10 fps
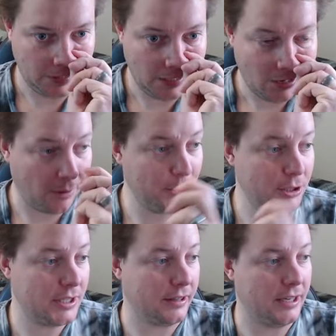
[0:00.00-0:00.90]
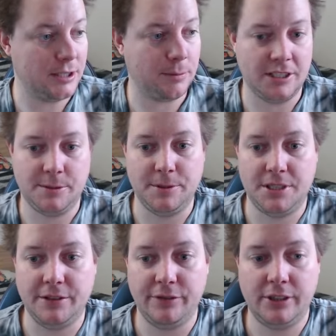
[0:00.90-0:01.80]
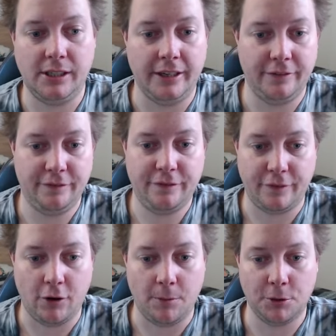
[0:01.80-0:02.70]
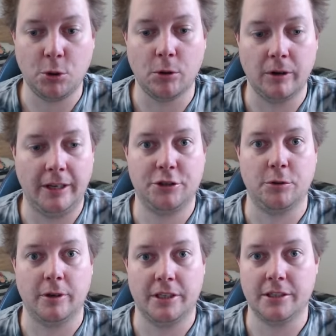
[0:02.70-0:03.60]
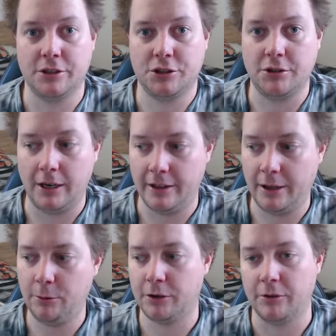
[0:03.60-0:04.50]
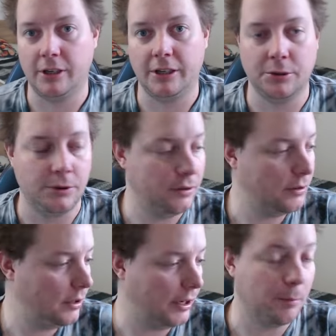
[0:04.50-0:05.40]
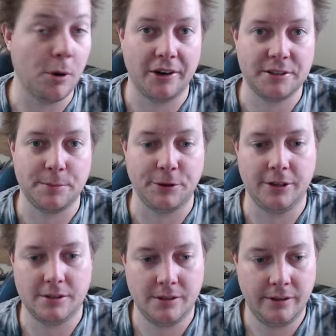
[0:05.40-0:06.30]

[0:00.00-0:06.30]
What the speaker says: I'm using these ones specifically from Core Electronics in Australia. They work really good in my experience.